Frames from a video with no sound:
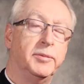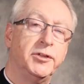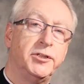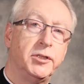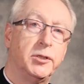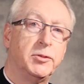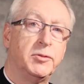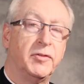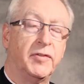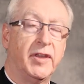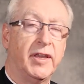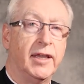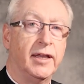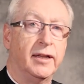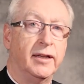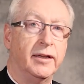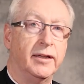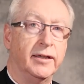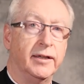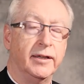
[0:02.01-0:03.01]
Bishops of
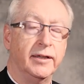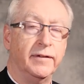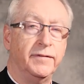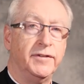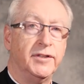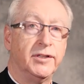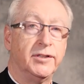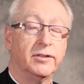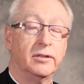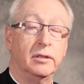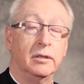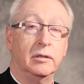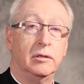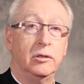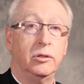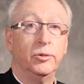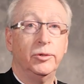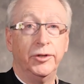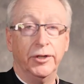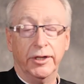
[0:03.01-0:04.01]
Canada have just
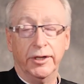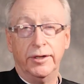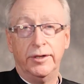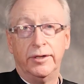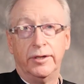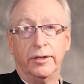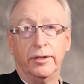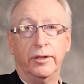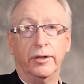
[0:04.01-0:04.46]
concluded